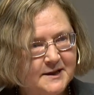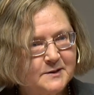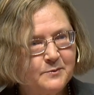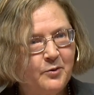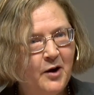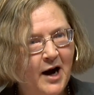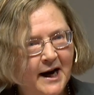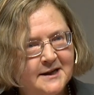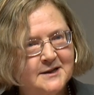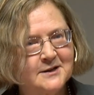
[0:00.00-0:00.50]
that's
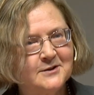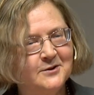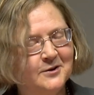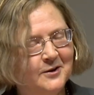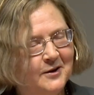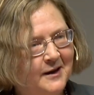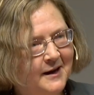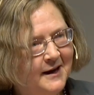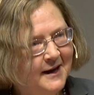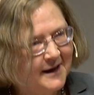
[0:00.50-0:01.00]

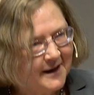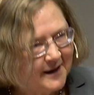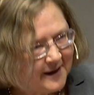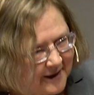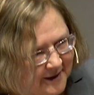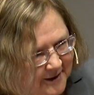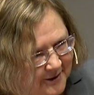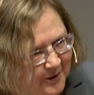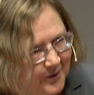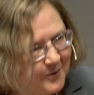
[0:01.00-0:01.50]
practical.
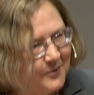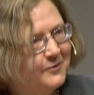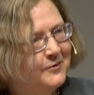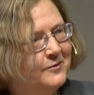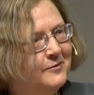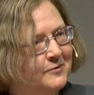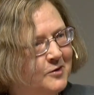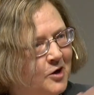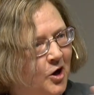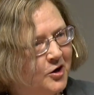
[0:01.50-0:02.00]

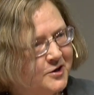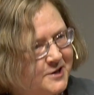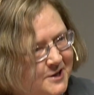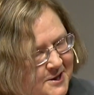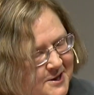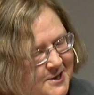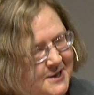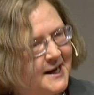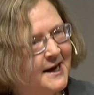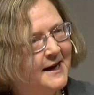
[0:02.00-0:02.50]

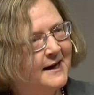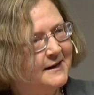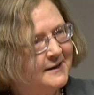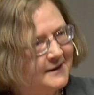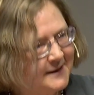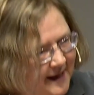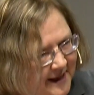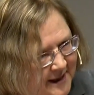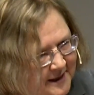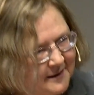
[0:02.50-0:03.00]
Costs
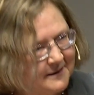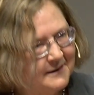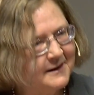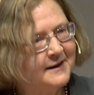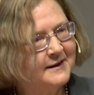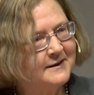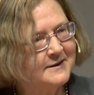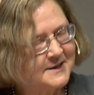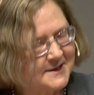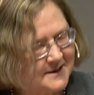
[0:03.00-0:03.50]
and getting
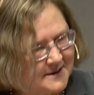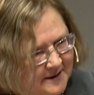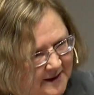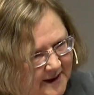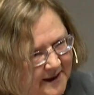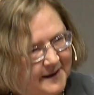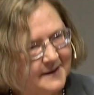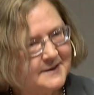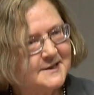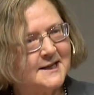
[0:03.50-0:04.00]

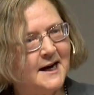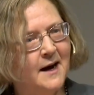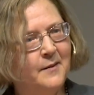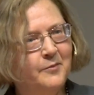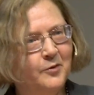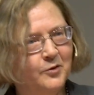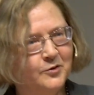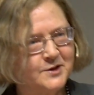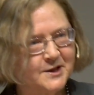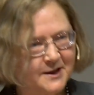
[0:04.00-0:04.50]

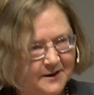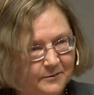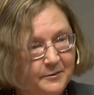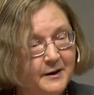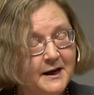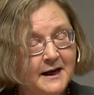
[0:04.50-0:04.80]
samples can